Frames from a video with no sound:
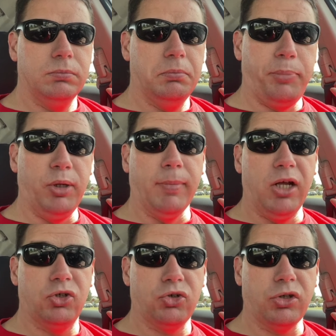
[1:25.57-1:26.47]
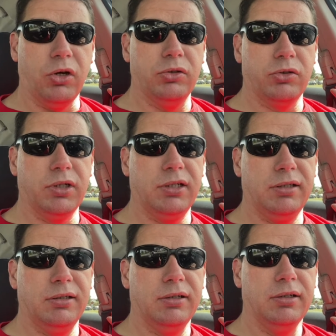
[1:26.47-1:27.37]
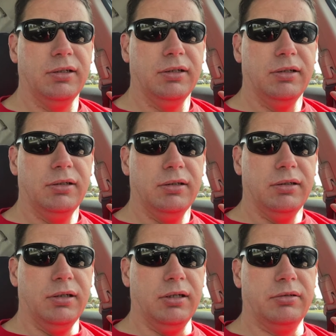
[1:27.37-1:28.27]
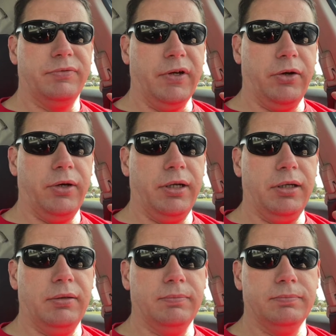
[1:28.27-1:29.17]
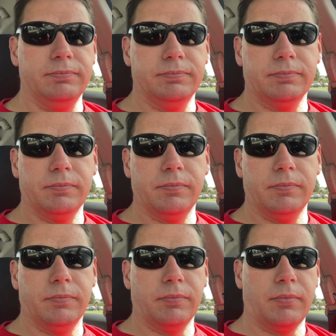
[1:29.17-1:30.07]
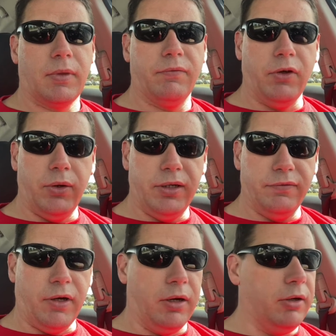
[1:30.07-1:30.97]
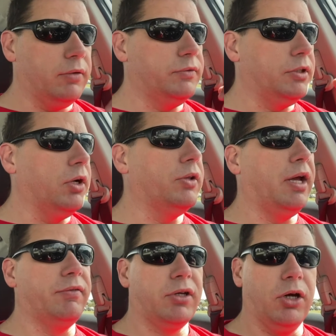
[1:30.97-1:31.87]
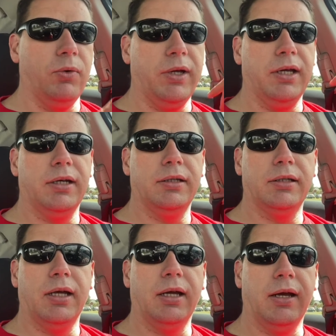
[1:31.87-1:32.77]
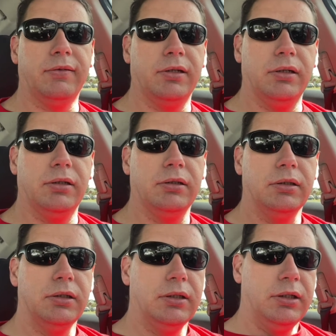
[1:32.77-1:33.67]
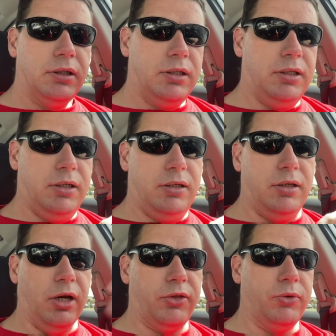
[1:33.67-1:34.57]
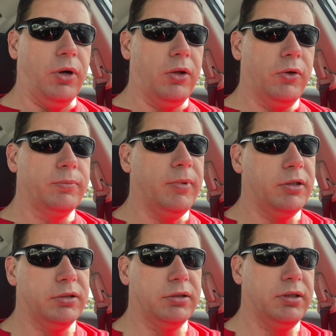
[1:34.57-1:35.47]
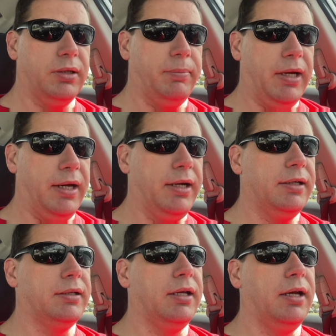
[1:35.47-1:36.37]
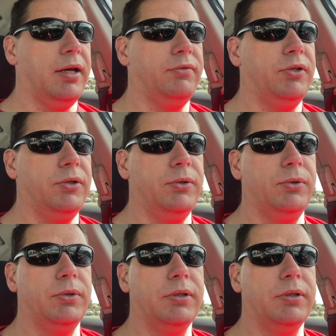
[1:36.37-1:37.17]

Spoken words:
pretty major surgery. It's very, very involved. You know, they have to go in, they have to cut through all those muscles in the back, they have to